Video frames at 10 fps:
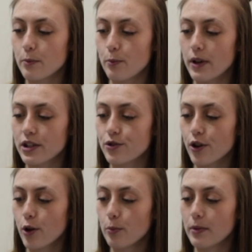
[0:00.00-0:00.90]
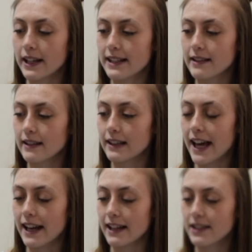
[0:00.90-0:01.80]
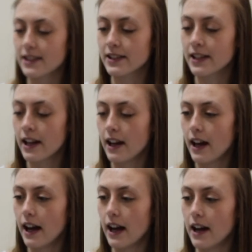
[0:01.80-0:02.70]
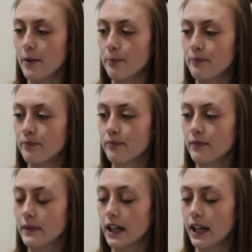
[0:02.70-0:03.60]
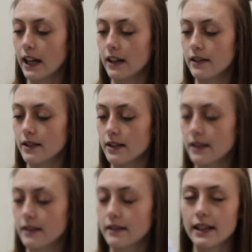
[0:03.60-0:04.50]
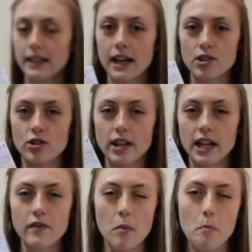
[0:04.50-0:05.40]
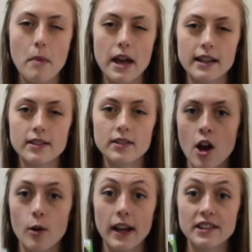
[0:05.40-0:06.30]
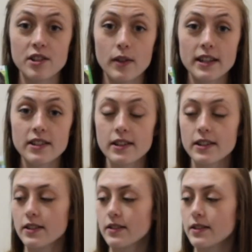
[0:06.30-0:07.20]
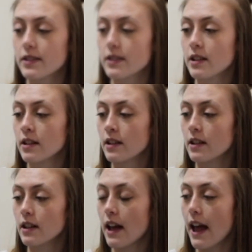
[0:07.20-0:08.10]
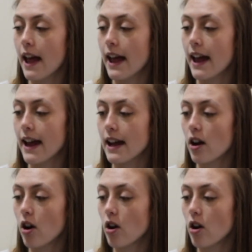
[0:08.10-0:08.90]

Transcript: Bistro Blend lettuce, and yeah, it's just kind of a mix. Okay, so this is a